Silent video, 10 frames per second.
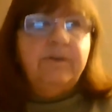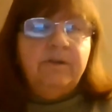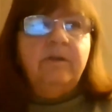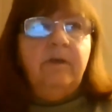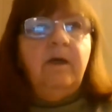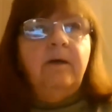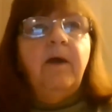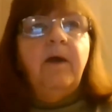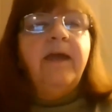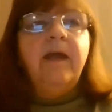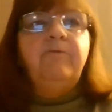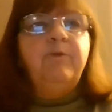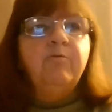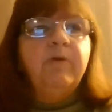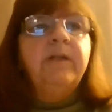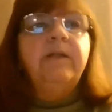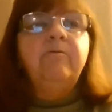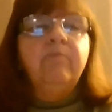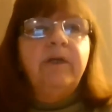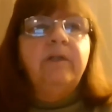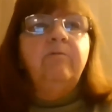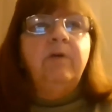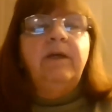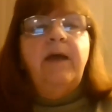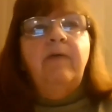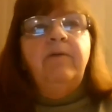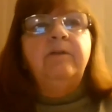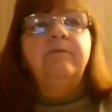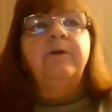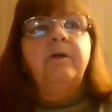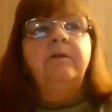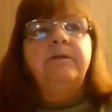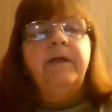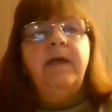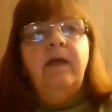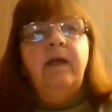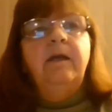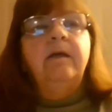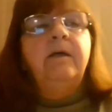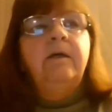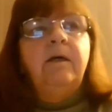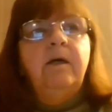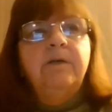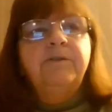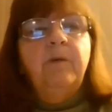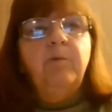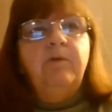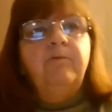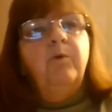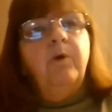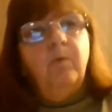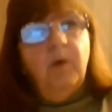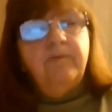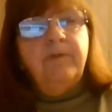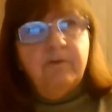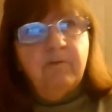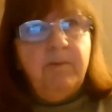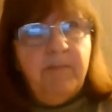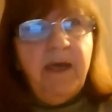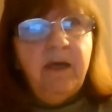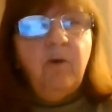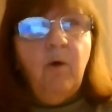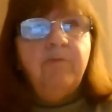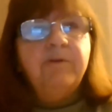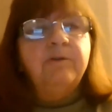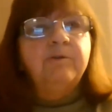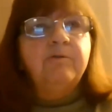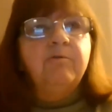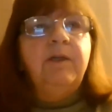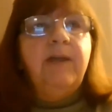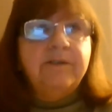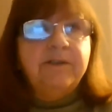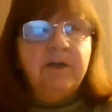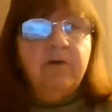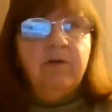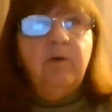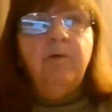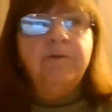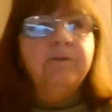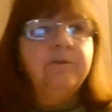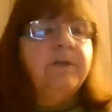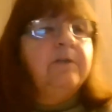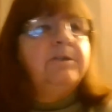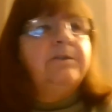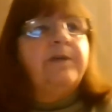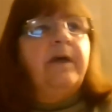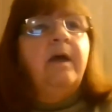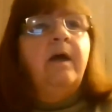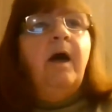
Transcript: yeah. And again, if you're really having difficulty getting someone for one of the three main officers, three necessary officers, I should say,